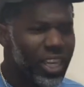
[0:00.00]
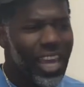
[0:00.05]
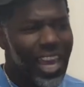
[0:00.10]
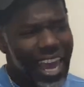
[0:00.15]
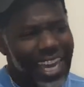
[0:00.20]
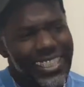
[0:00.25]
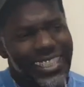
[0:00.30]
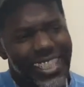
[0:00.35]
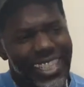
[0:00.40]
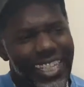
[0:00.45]

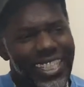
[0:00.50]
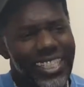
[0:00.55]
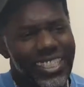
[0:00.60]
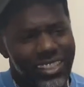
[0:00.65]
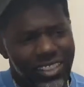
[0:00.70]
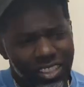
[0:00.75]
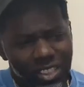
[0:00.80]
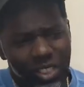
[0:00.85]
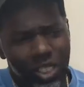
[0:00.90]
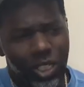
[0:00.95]
I
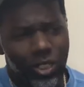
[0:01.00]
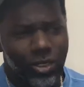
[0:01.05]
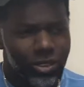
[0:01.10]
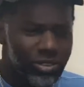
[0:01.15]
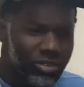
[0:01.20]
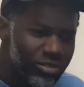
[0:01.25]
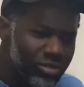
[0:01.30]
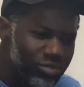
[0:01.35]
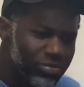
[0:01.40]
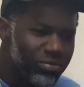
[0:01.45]
tend to, you
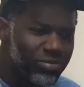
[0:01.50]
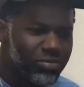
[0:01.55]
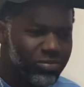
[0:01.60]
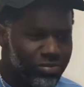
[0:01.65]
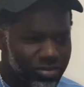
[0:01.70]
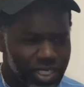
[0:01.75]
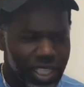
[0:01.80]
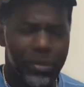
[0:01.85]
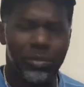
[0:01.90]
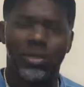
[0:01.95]
know,
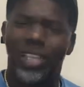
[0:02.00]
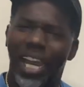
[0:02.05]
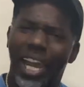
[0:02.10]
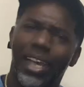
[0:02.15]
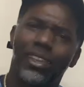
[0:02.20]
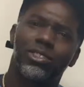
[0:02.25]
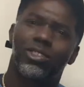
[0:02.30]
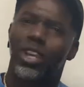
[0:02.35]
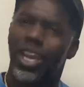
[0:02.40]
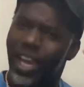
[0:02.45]

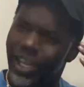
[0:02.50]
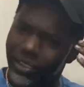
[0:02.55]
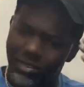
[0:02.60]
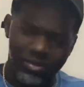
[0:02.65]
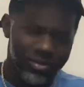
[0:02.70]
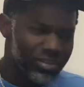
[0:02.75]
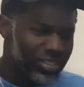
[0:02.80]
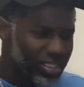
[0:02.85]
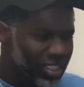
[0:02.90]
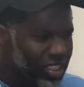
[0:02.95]
sometimes trying
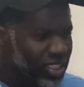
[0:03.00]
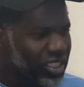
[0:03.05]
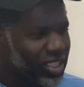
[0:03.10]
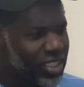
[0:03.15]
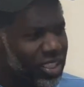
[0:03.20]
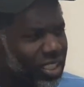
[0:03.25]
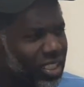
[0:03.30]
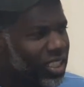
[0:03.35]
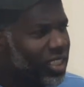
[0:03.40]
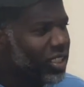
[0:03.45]

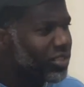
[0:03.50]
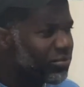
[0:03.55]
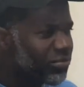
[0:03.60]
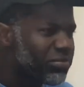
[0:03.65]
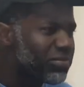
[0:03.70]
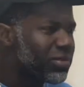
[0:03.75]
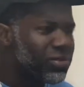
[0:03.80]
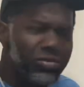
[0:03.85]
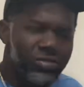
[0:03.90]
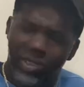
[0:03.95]

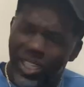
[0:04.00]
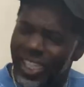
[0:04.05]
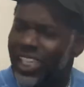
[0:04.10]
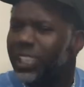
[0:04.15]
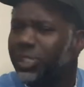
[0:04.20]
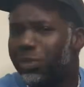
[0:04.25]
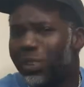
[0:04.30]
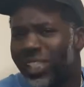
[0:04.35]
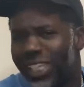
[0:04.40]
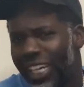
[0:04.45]
to at
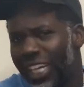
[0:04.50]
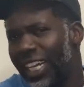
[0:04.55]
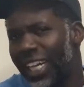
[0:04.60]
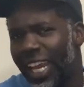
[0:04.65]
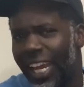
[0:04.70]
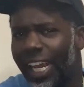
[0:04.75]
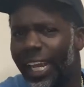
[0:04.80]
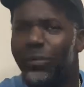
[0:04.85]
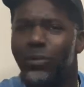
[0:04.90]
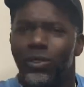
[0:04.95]
least pretend
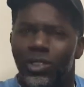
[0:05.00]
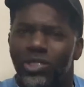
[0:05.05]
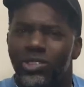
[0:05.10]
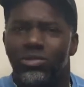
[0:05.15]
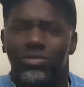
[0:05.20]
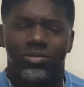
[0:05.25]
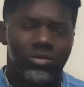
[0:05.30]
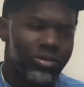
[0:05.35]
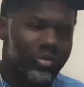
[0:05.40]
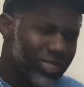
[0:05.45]
like I'm a
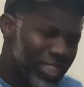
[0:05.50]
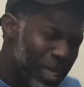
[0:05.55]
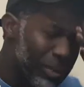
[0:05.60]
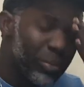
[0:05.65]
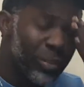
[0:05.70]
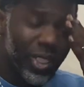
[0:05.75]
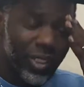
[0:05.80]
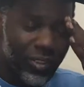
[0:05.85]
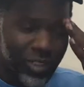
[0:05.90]
somewhat